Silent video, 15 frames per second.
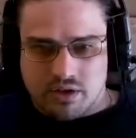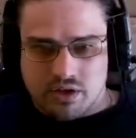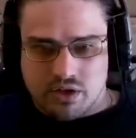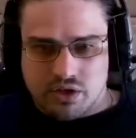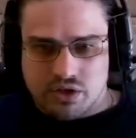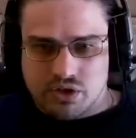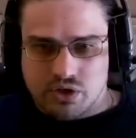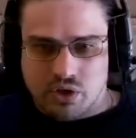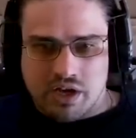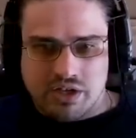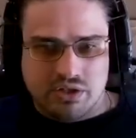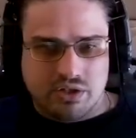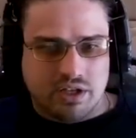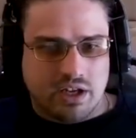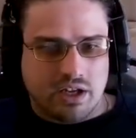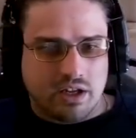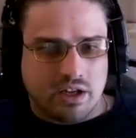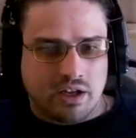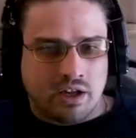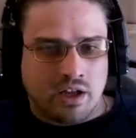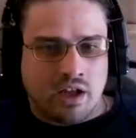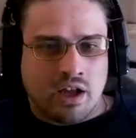So as you
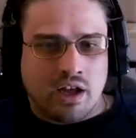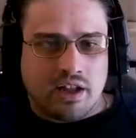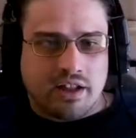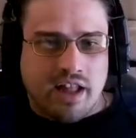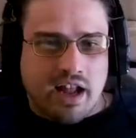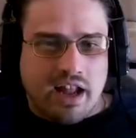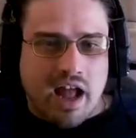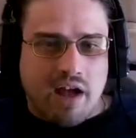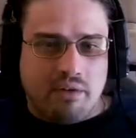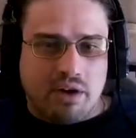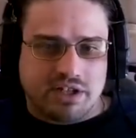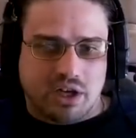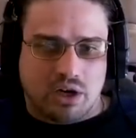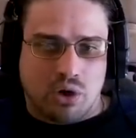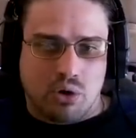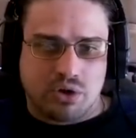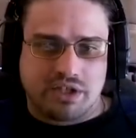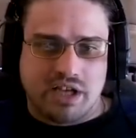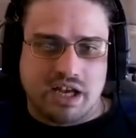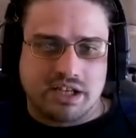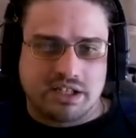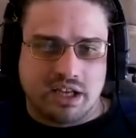see, that guy was the
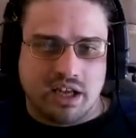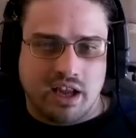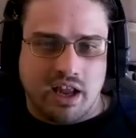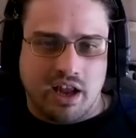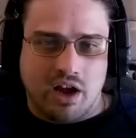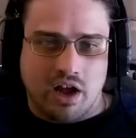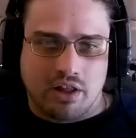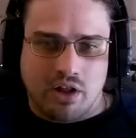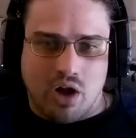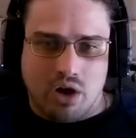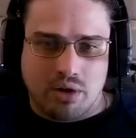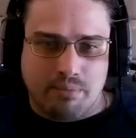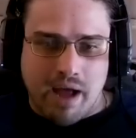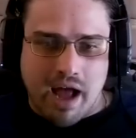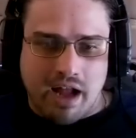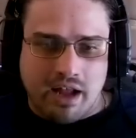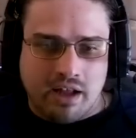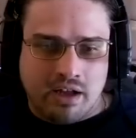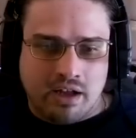closest. He got knocked back.